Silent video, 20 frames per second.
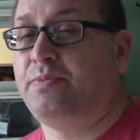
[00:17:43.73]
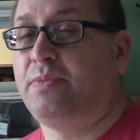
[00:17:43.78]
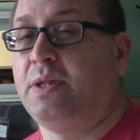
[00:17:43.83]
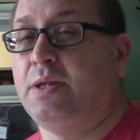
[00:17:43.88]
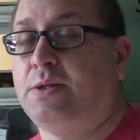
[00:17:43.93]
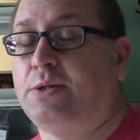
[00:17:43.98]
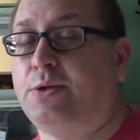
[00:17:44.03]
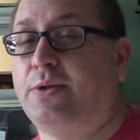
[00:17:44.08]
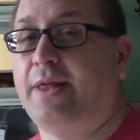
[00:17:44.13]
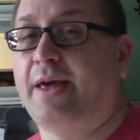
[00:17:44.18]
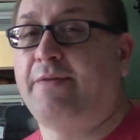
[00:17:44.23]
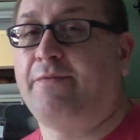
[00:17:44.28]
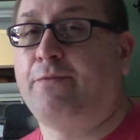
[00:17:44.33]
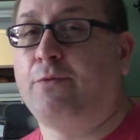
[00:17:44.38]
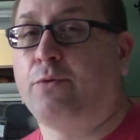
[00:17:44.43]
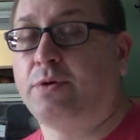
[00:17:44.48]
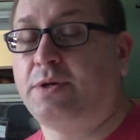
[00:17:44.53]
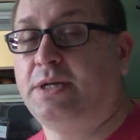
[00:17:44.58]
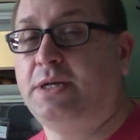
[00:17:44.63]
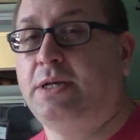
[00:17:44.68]
So that
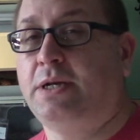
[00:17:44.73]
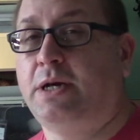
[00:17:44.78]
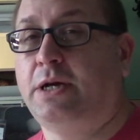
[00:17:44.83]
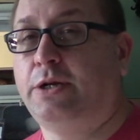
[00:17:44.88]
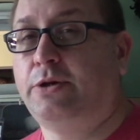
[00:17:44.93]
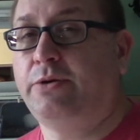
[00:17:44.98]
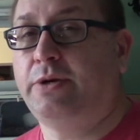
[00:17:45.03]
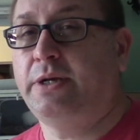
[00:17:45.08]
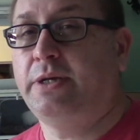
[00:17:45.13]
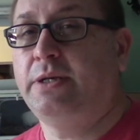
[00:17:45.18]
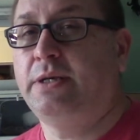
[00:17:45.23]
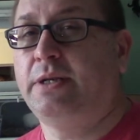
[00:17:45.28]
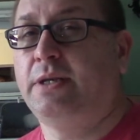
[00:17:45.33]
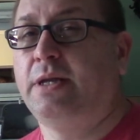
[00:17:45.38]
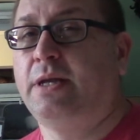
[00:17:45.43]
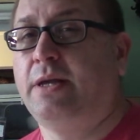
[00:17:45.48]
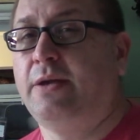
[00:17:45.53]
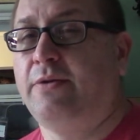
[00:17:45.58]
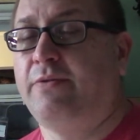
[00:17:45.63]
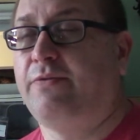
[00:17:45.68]
$1,400
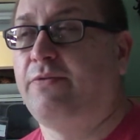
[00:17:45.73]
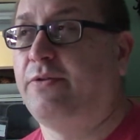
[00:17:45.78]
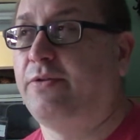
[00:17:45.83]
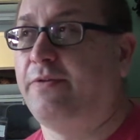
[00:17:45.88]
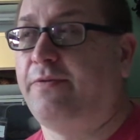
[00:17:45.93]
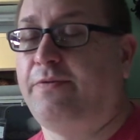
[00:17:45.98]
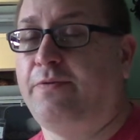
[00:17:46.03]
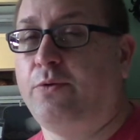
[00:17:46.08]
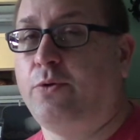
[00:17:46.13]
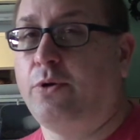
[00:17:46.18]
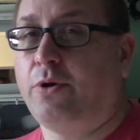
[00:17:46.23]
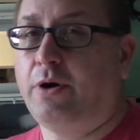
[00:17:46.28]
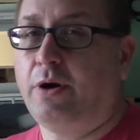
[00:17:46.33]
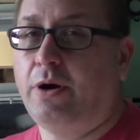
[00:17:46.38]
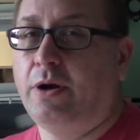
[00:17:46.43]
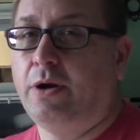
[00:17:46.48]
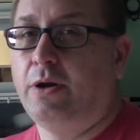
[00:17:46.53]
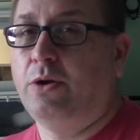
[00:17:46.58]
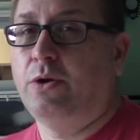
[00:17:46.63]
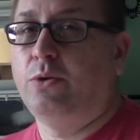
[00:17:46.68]
for the 4
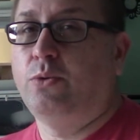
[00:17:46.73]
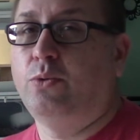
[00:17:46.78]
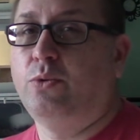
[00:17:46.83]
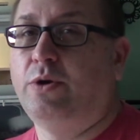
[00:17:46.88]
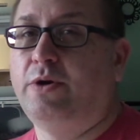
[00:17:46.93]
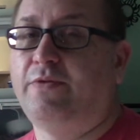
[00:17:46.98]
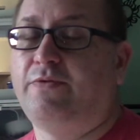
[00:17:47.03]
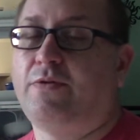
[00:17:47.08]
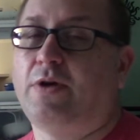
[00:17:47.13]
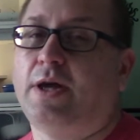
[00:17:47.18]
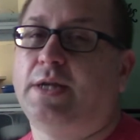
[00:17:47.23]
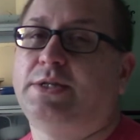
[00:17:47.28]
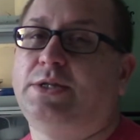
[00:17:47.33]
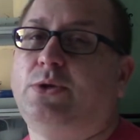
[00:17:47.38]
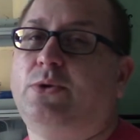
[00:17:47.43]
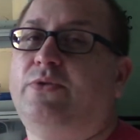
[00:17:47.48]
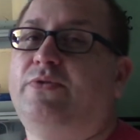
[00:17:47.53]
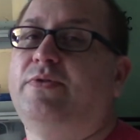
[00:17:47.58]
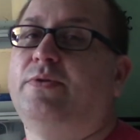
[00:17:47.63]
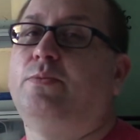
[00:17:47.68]
would have cost
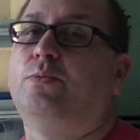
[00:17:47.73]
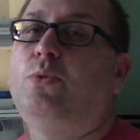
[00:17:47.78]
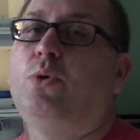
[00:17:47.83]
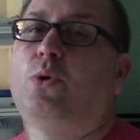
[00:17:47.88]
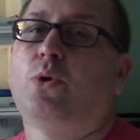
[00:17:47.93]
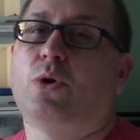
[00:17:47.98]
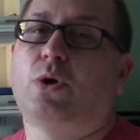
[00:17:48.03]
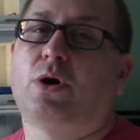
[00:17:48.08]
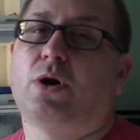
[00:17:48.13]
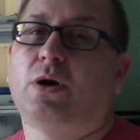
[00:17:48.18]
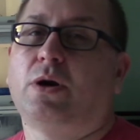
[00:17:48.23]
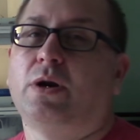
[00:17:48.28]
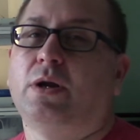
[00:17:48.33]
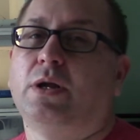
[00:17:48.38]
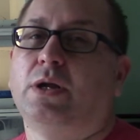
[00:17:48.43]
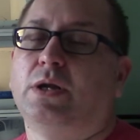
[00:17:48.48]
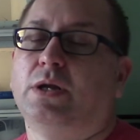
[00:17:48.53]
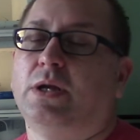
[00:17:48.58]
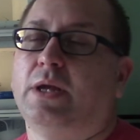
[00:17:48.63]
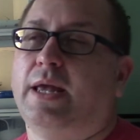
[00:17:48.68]
you even more
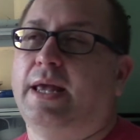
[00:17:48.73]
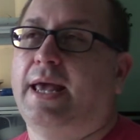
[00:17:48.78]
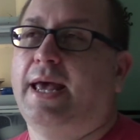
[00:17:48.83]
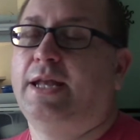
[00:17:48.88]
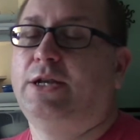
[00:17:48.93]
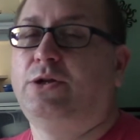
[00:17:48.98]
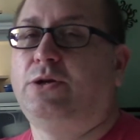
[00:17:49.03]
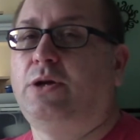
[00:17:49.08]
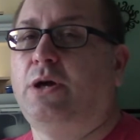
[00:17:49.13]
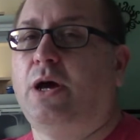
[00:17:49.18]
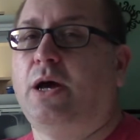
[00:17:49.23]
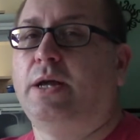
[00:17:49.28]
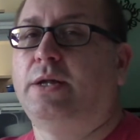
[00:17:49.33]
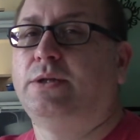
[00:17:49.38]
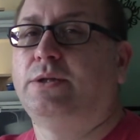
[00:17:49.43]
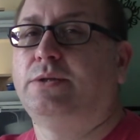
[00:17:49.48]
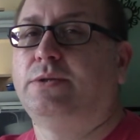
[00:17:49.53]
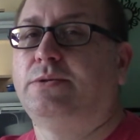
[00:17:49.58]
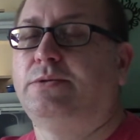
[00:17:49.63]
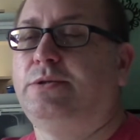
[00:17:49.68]
had you
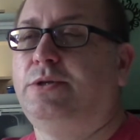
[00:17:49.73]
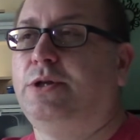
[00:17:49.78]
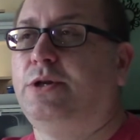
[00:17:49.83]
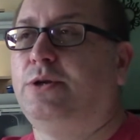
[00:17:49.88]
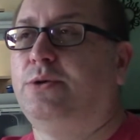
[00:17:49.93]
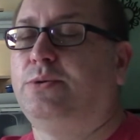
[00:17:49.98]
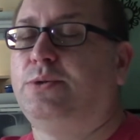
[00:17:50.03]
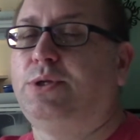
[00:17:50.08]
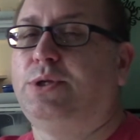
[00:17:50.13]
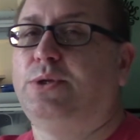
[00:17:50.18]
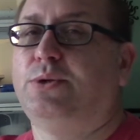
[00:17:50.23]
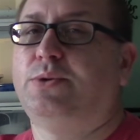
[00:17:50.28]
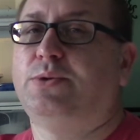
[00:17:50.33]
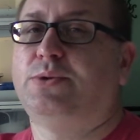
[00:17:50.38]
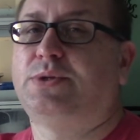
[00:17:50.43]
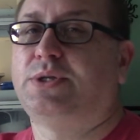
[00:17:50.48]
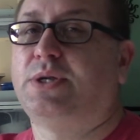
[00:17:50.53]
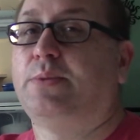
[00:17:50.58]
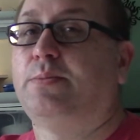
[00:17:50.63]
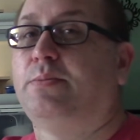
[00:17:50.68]
gone, you know, to
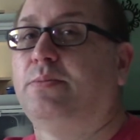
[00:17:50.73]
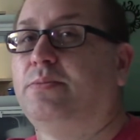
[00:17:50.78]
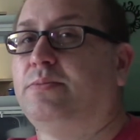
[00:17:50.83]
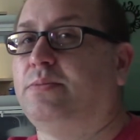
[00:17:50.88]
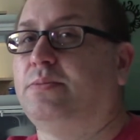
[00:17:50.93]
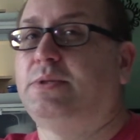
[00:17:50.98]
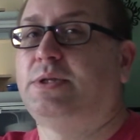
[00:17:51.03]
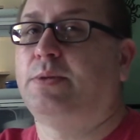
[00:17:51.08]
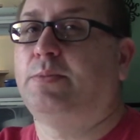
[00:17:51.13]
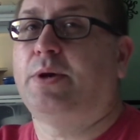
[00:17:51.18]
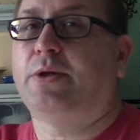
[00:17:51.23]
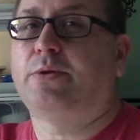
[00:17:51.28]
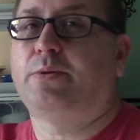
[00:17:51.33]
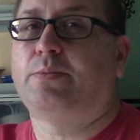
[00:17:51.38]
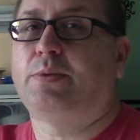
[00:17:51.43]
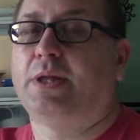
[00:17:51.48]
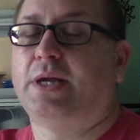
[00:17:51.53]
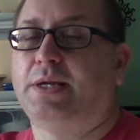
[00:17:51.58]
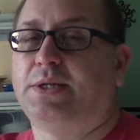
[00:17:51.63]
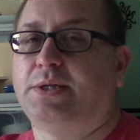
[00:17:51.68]
some other
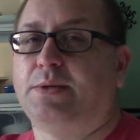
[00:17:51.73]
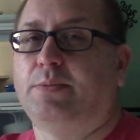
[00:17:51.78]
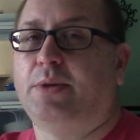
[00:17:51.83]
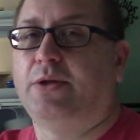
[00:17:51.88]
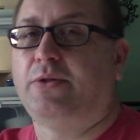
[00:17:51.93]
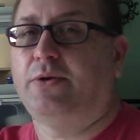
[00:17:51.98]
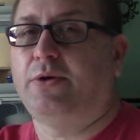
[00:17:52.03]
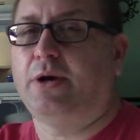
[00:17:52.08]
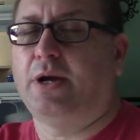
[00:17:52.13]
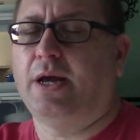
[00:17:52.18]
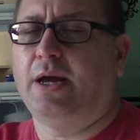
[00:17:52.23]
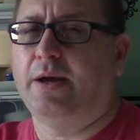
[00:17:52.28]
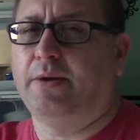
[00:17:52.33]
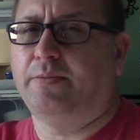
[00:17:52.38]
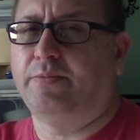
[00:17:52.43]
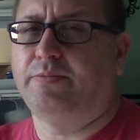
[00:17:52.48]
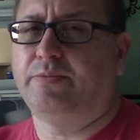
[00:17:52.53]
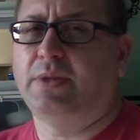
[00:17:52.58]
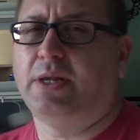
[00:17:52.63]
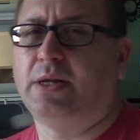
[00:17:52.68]
place, some other
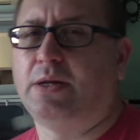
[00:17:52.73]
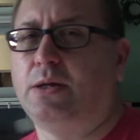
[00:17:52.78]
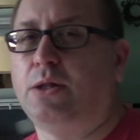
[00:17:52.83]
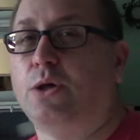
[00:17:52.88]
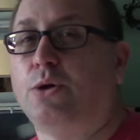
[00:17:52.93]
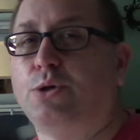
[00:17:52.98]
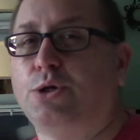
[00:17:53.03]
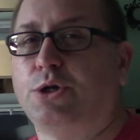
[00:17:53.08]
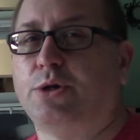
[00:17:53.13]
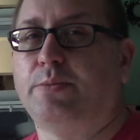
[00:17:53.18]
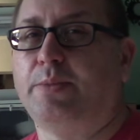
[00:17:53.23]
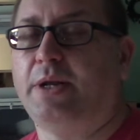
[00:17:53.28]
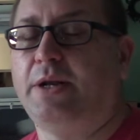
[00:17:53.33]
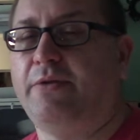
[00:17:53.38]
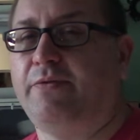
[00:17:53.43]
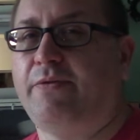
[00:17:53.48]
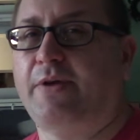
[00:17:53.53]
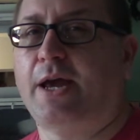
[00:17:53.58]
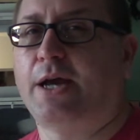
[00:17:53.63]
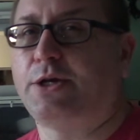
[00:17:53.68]
enclosure
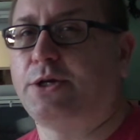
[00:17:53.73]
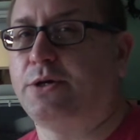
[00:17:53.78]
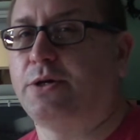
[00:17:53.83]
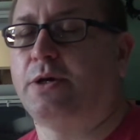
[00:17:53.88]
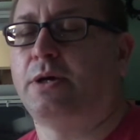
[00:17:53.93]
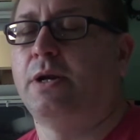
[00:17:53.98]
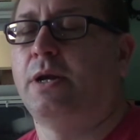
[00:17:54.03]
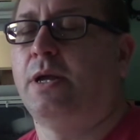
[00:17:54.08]
manufacturer.